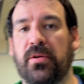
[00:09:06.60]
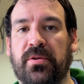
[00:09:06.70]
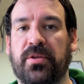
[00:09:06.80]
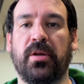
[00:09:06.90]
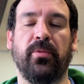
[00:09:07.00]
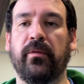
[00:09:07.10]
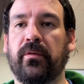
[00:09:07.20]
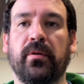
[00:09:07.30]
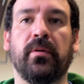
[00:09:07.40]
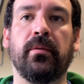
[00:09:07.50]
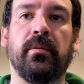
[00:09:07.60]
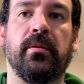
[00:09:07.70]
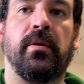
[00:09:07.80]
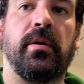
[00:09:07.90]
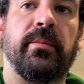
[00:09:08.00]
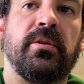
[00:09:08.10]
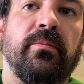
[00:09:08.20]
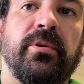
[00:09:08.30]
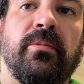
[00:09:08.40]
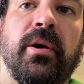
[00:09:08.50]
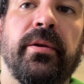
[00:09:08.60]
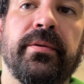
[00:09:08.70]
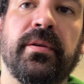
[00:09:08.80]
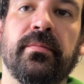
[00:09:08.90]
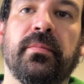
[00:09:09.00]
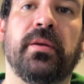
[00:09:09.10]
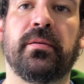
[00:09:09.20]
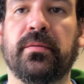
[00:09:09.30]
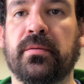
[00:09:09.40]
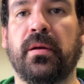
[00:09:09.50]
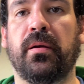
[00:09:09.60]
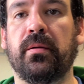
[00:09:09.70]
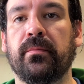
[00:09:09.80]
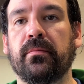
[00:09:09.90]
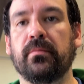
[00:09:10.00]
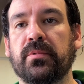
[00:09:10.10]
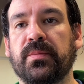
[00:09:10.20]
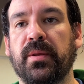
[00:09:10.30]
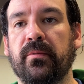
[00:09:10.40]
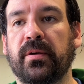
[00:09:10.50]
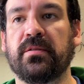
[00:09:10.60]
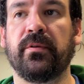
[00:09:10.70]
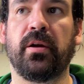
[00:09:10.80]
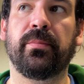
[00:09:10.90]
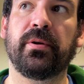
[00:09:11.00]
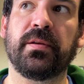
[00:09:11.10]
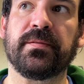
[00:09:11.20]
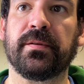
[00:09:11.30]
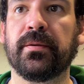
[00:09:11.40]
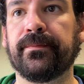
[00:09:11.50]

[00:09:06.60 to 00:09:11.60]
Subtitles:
just come over in the wheel well and spin the rest of it out pretty easily.